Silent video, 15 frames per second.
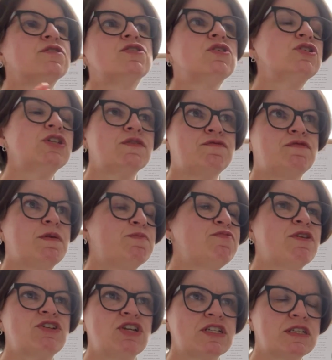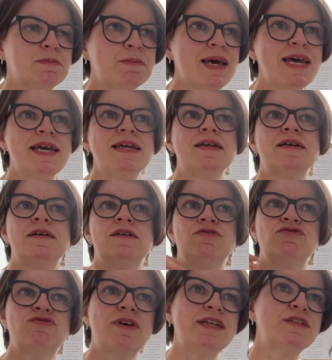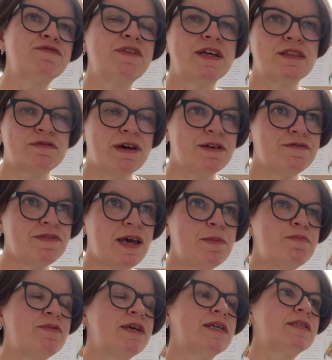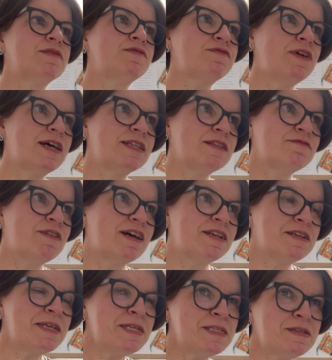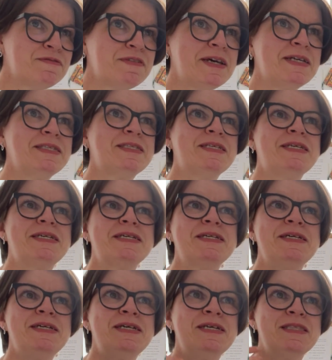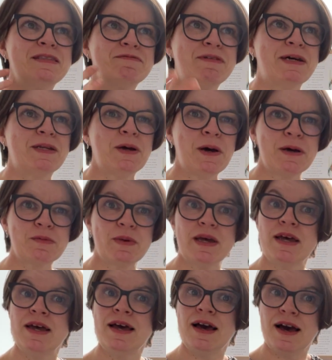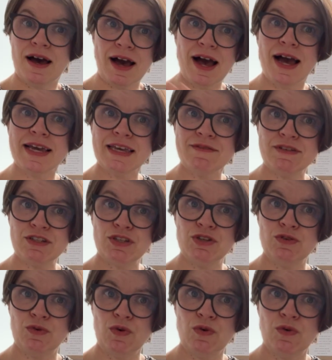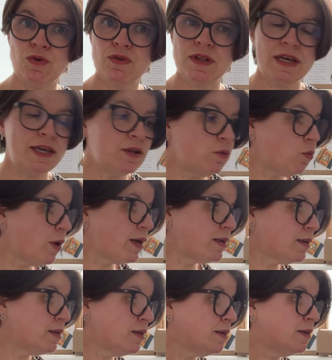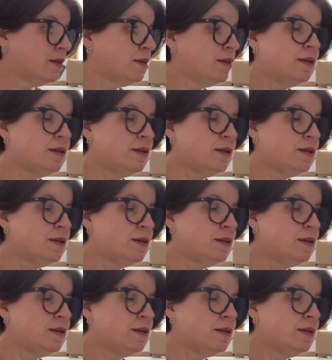searching for a project to make, trying to find the right fabrics, find the right interfacing, the right hardware. I give it to you all in one